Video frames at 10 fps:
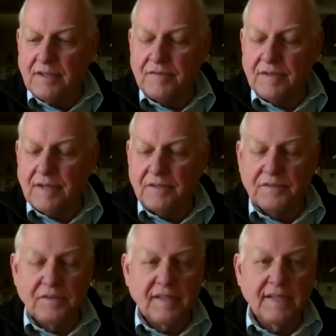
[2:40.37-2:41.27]
for
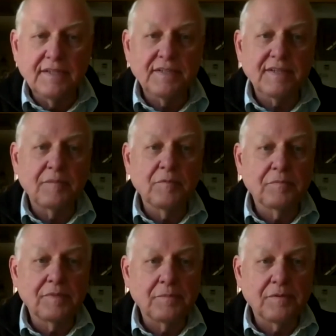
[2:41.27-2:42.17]
elderly and disabled
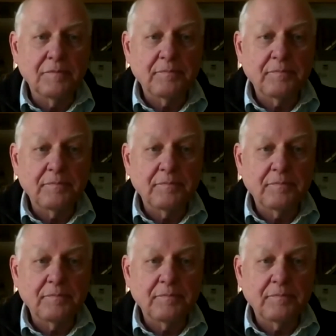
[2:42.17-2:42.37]
people.